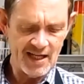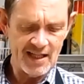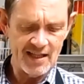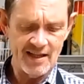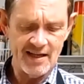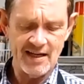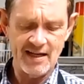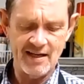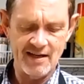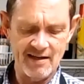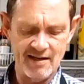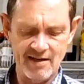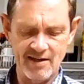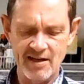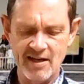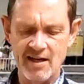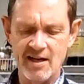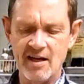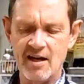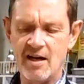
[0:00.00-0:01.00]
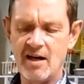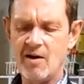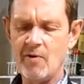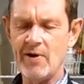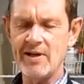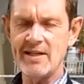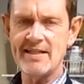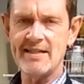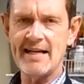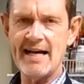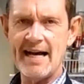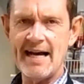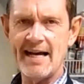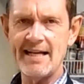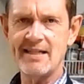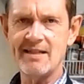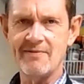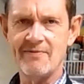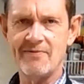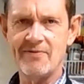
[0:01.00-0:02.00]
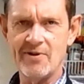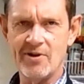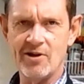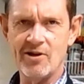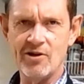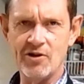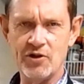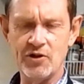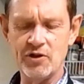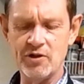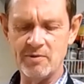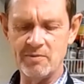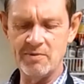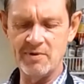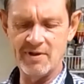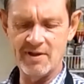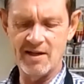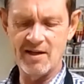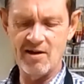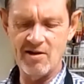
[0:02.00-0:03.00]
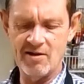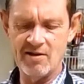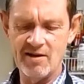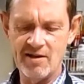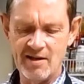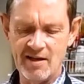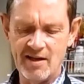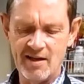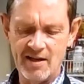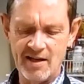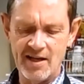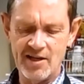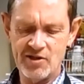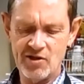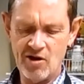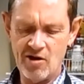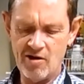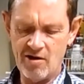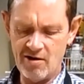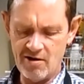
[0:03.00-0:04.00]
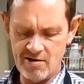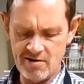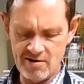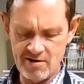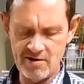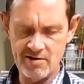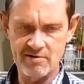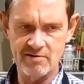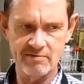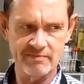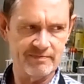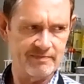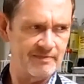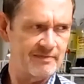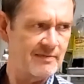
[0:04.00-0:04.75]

Look at that. Oh, it's nice and firm. It's hard.